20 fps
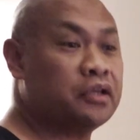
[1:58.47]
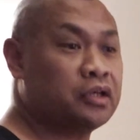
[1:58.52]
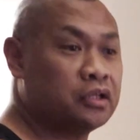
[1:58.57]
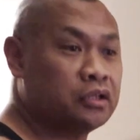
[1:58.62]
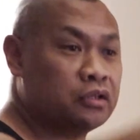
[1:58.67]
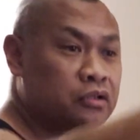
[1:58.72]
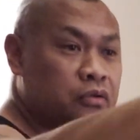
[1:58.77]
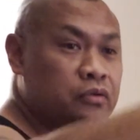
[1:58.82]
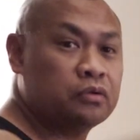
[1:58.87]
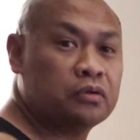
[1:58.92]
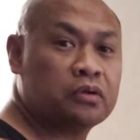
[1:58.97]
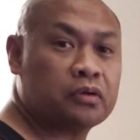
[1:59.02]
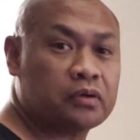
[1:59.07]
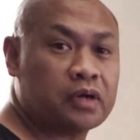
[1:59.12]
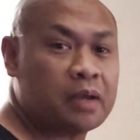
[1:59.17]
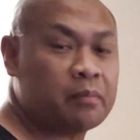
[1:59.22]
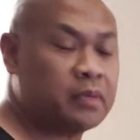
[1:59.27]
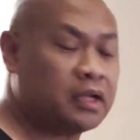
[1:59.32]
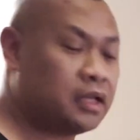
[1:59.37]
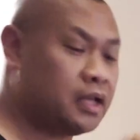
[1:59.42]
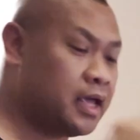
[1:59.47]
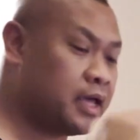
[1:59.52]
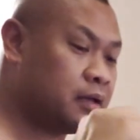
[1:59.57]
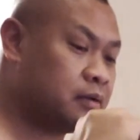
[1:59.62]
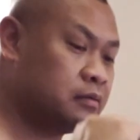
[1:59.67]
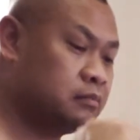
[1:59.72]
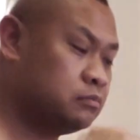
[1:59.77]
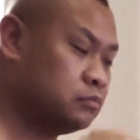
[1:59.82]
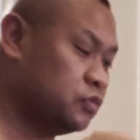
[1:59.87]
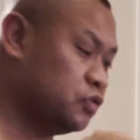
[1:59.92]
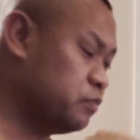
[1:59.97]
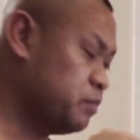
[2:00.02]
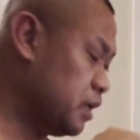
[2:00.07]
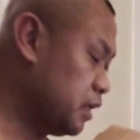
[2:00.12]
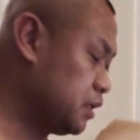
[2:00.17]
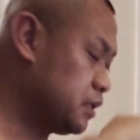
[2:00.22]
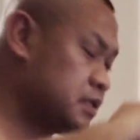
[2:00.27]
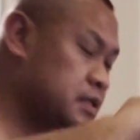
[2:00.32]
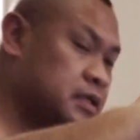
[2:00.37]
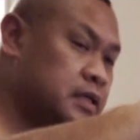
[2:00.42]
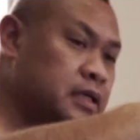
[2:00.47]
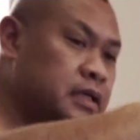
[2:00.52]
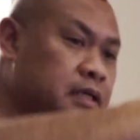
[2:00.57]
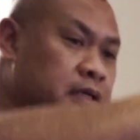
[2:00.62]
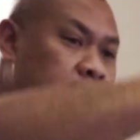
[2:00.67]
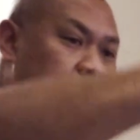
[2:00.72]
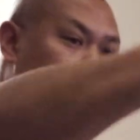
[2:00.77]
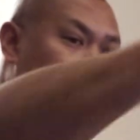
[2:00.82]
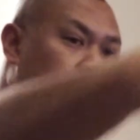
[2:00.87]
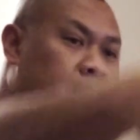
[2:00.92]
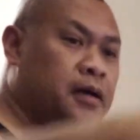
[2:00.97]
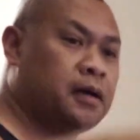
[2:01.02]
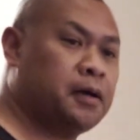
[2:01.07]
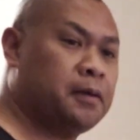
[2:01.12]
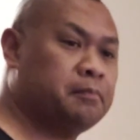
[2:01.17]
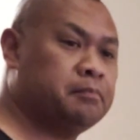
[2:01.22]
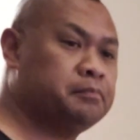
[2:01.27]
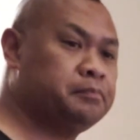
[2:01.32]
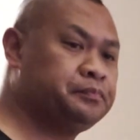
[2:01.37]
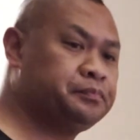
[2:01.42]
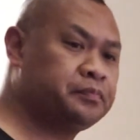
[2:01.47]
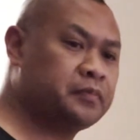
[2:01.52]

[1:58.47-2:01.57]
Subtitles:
you can do karambit like movements. Um,